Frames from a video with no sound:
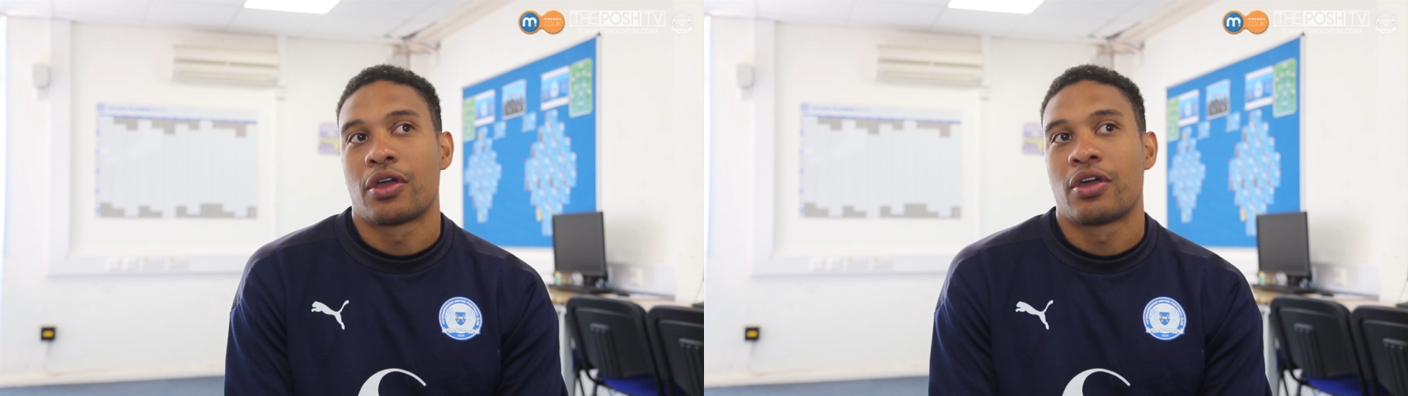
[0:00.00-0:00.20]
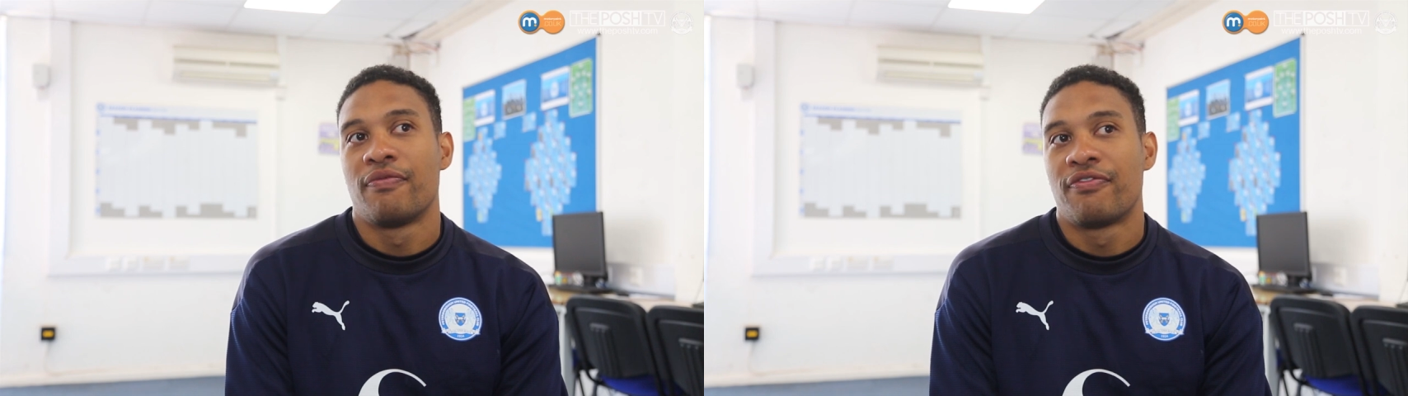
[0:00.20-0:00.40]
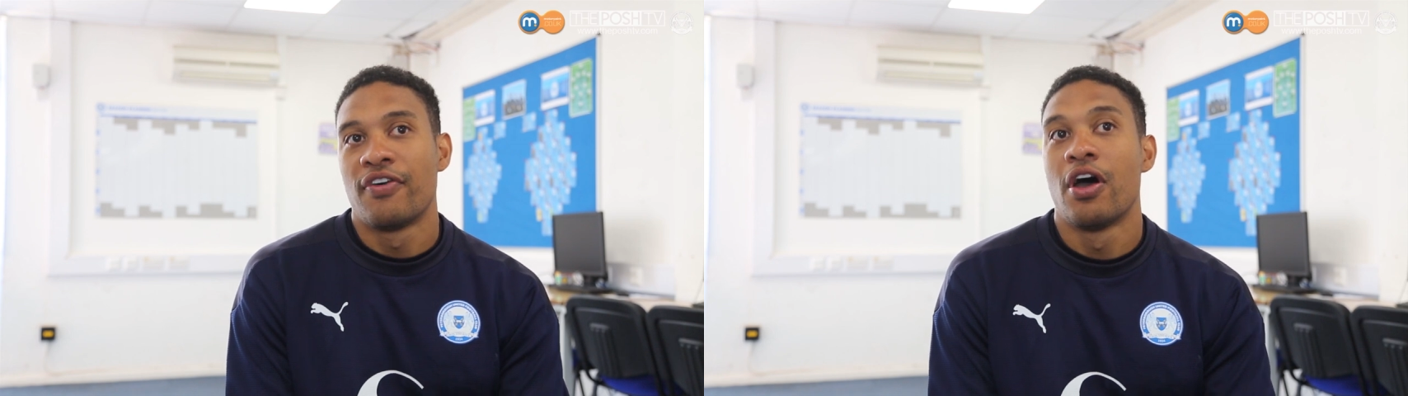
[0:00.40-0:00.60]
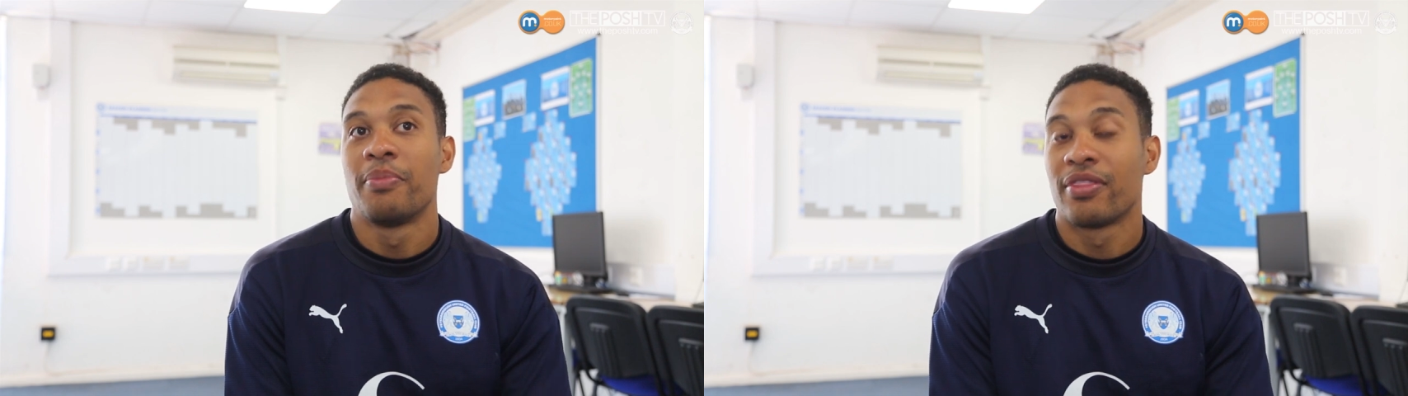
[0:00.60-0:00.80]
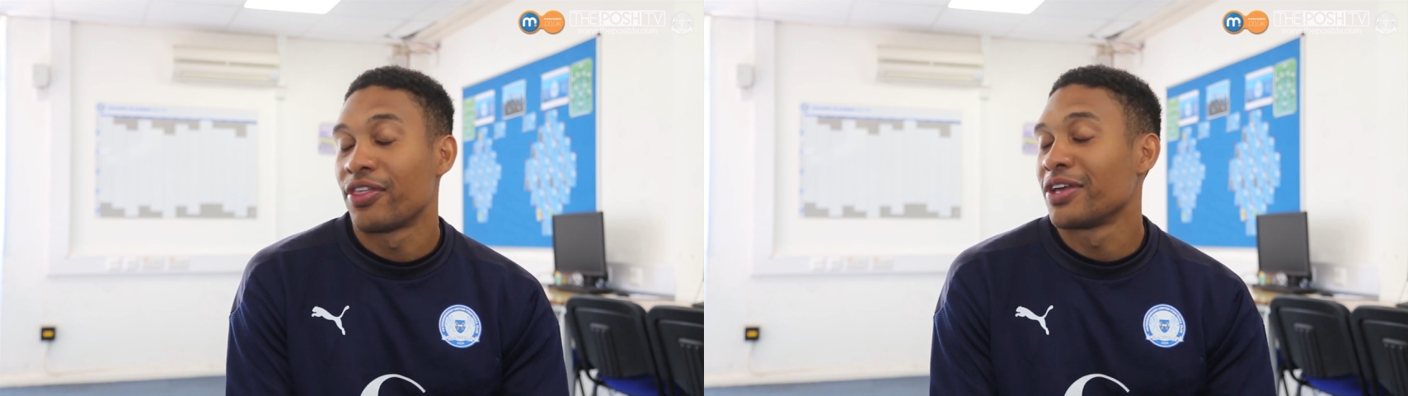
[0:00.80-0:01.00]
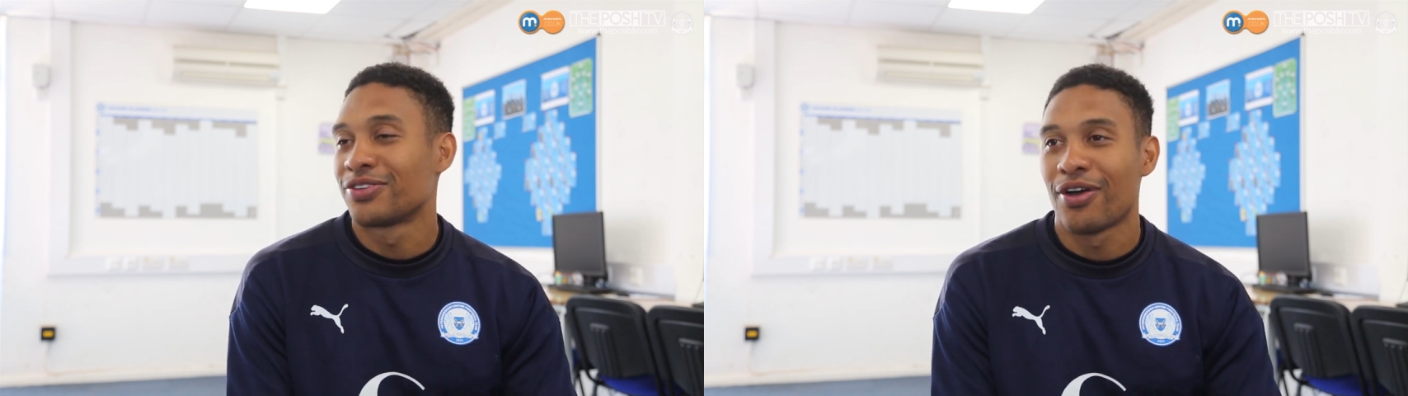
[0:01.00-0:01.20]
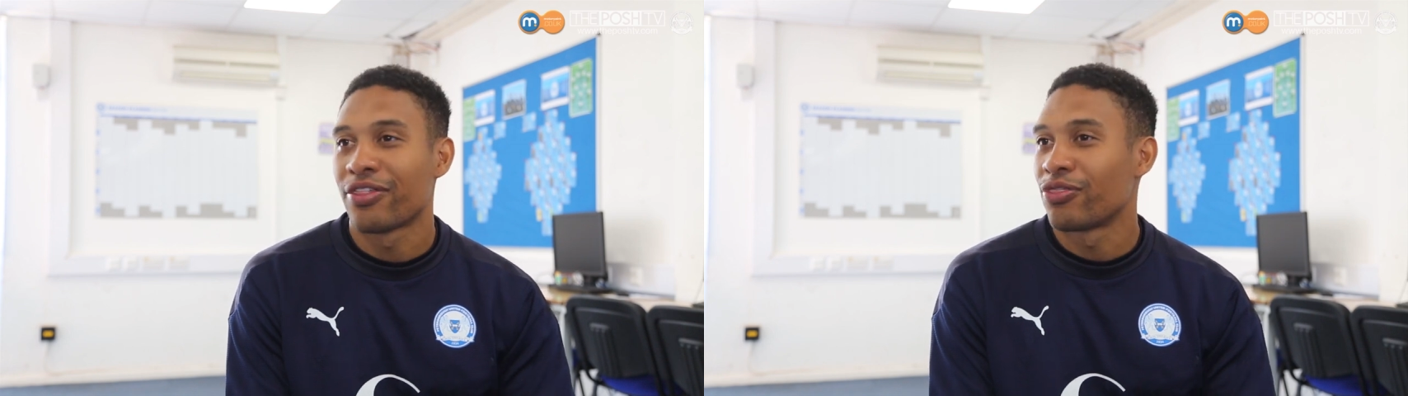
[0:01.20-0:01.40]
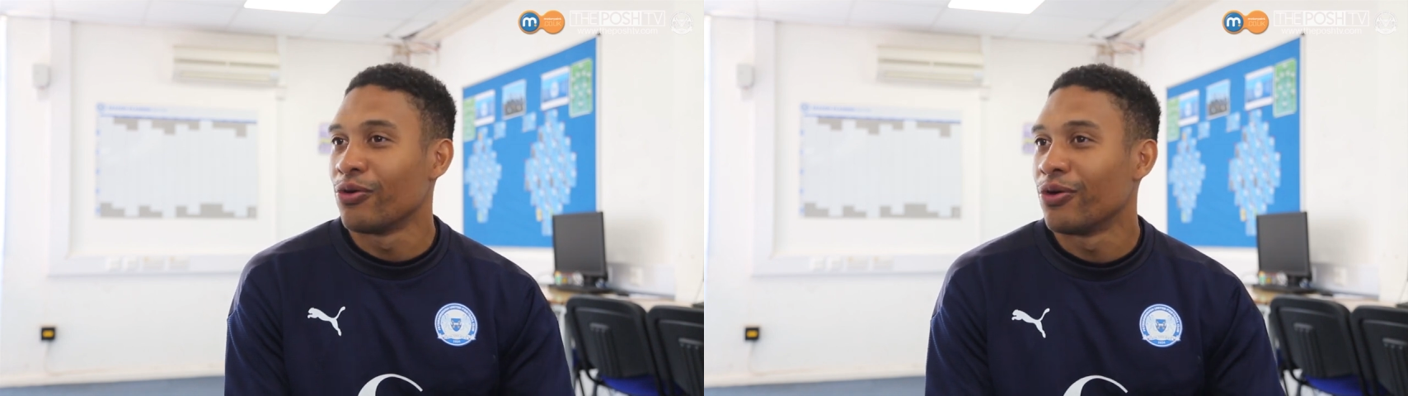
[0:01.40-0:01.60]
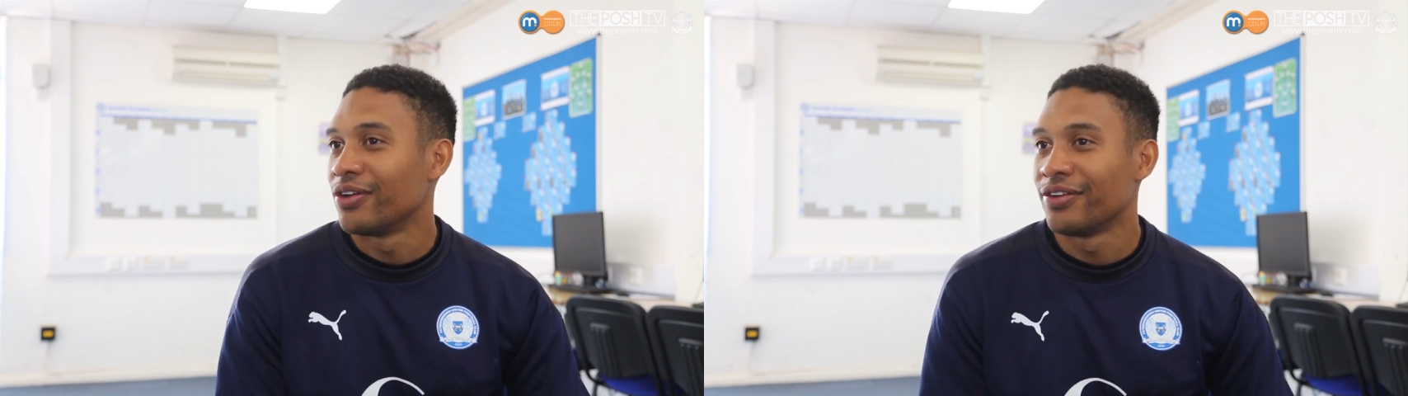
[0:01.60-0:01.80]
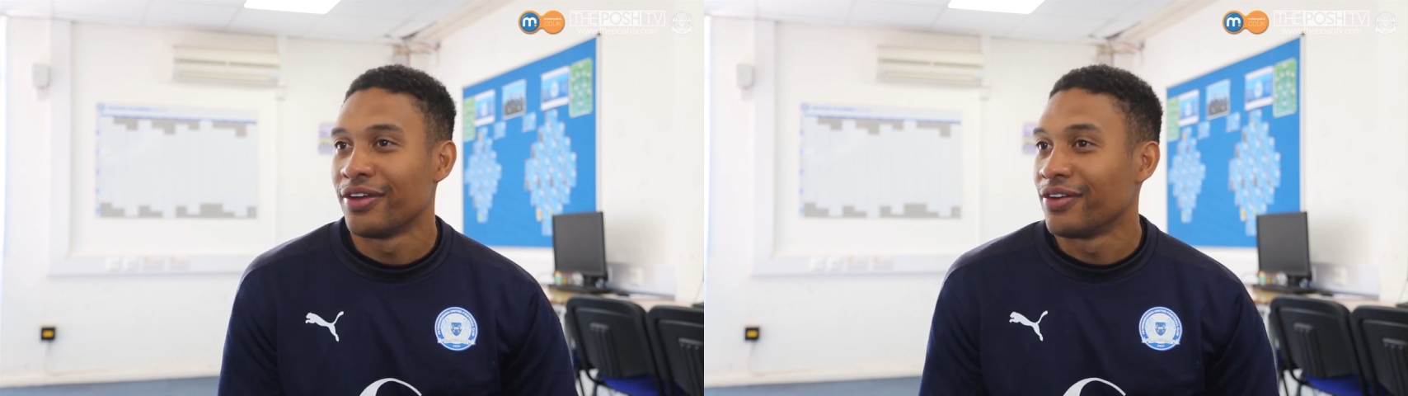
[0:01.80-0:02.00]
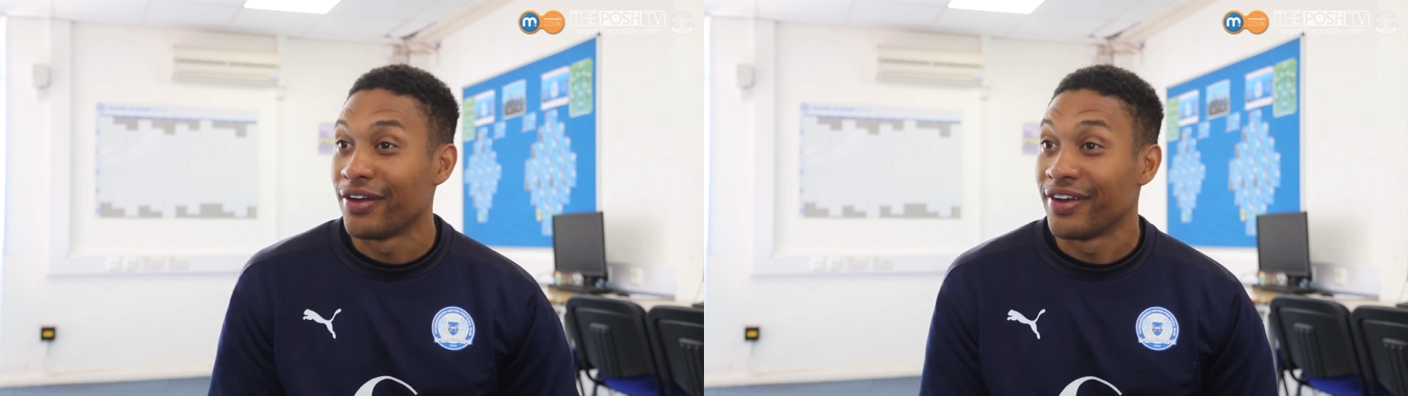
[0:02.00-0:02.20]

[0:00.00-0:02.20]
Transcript: confirming things that I thought and, and,